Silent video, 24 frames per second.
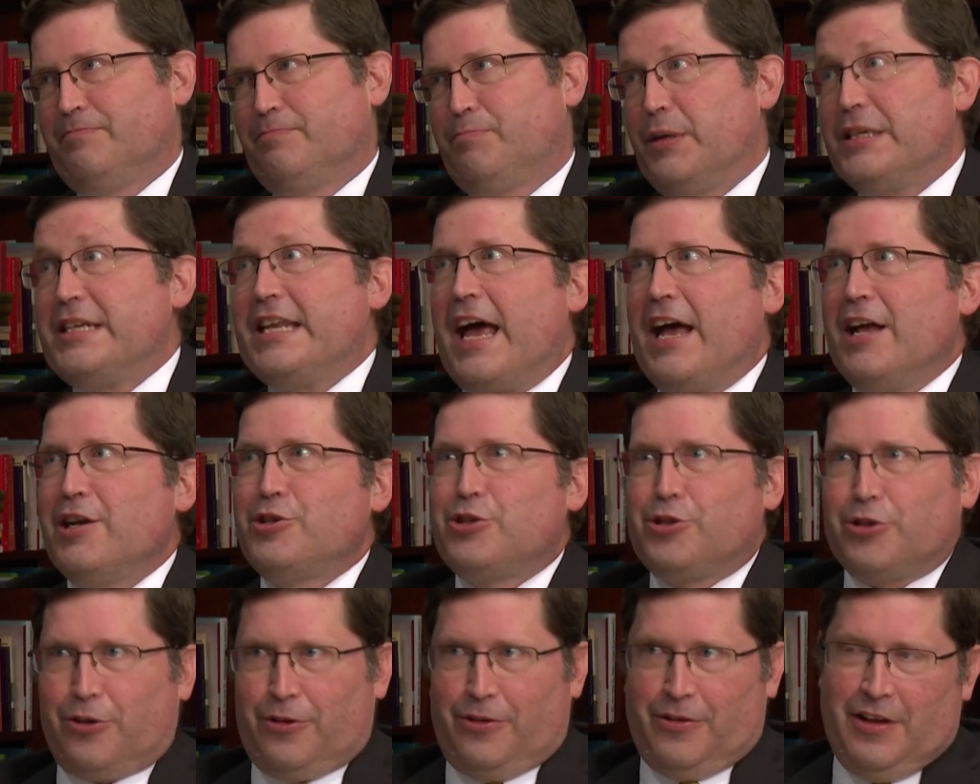
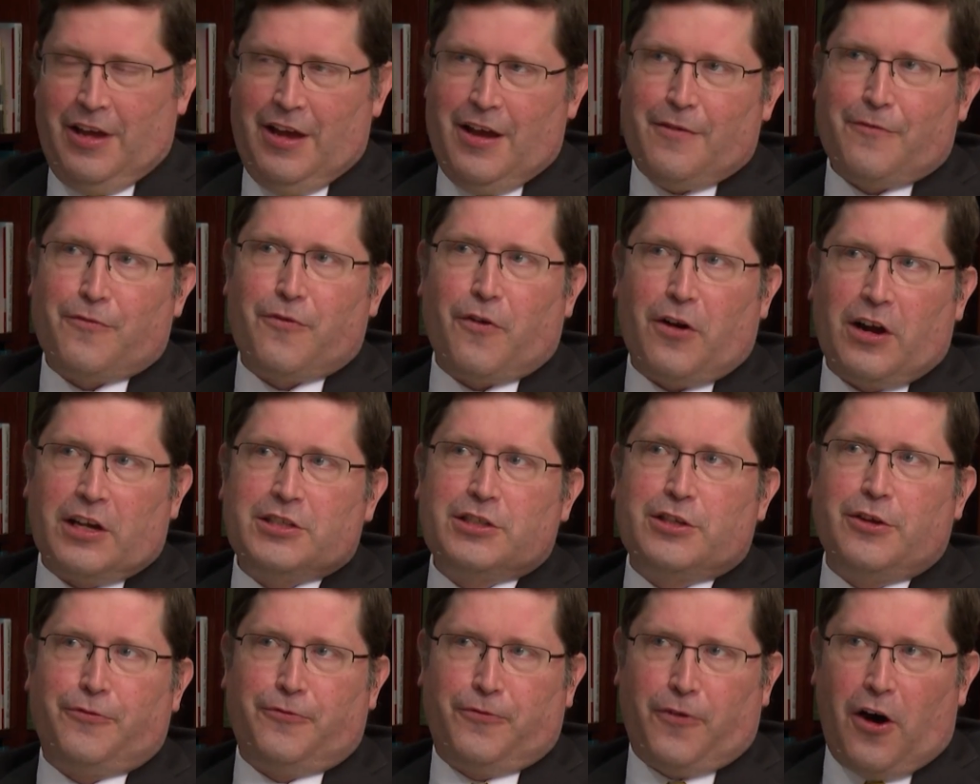potential for us
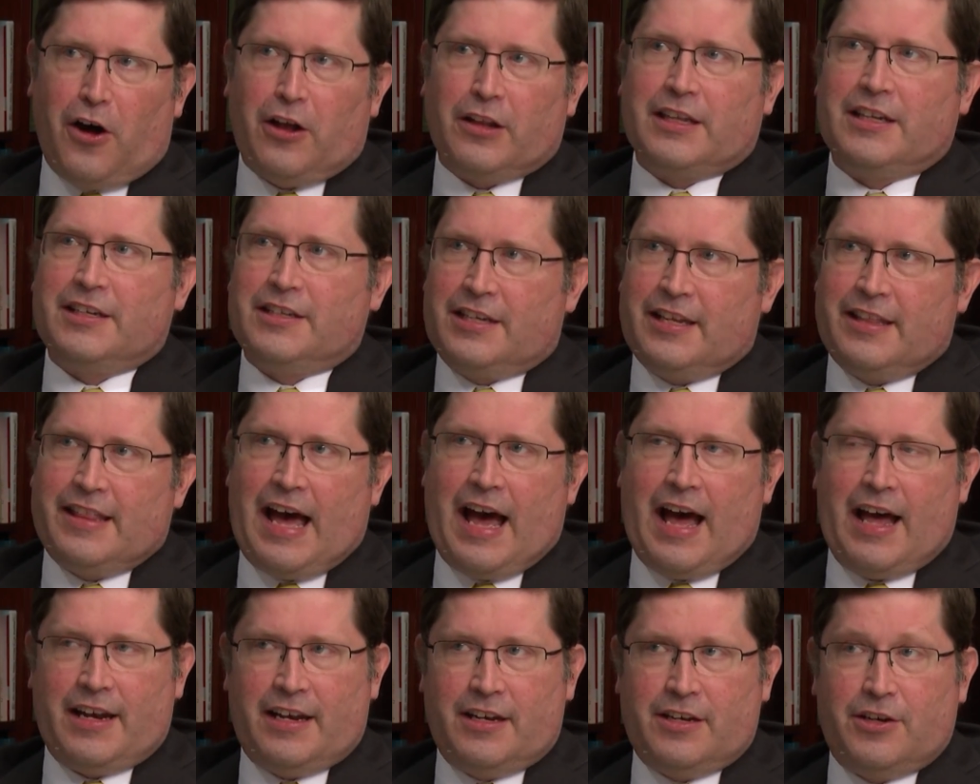to fall into
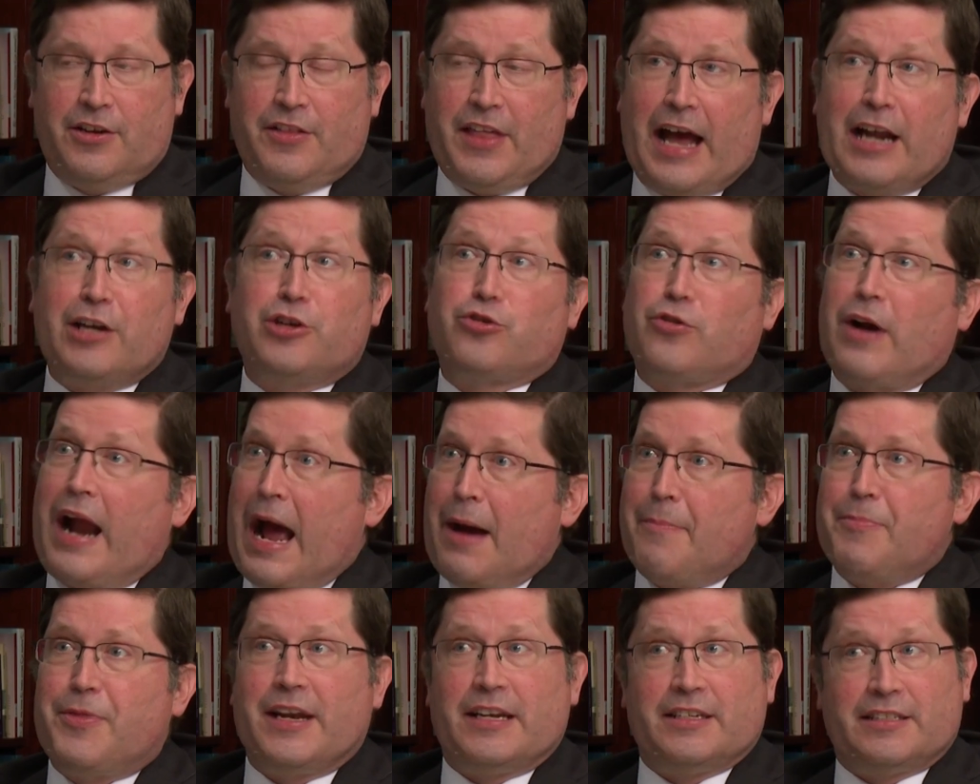that
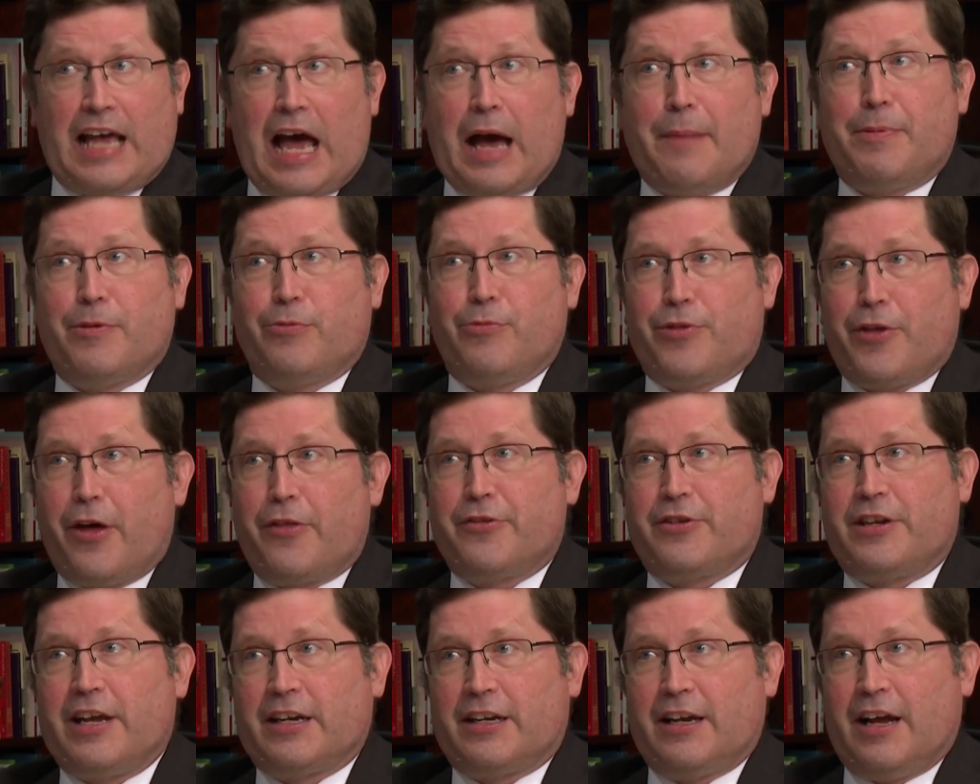trap that has happened with
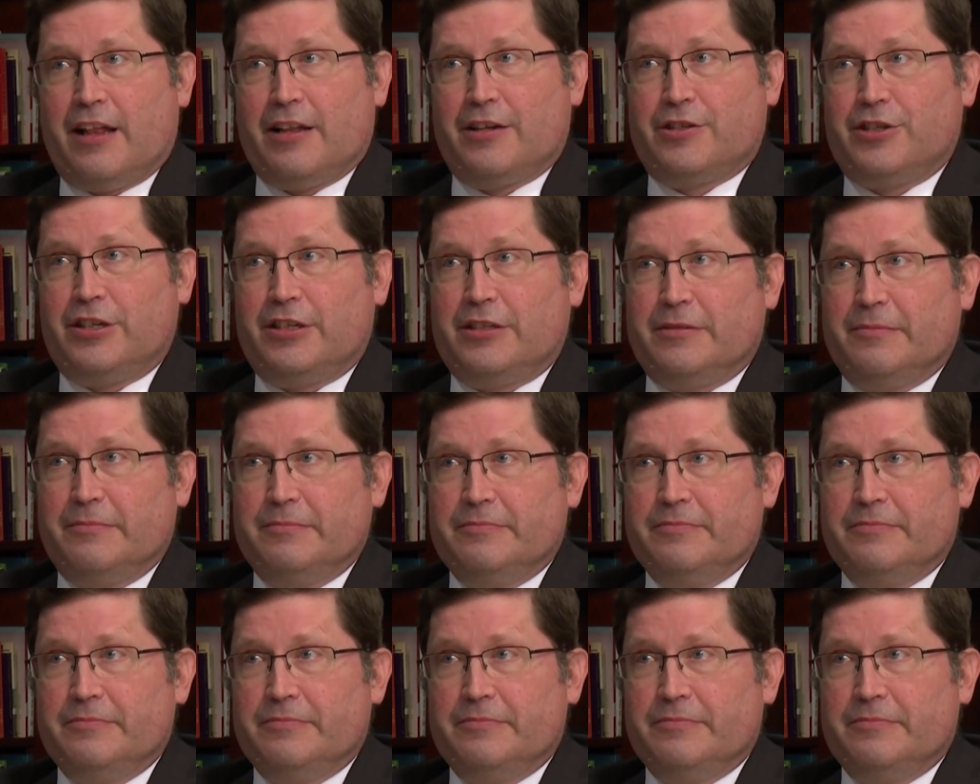other technologies.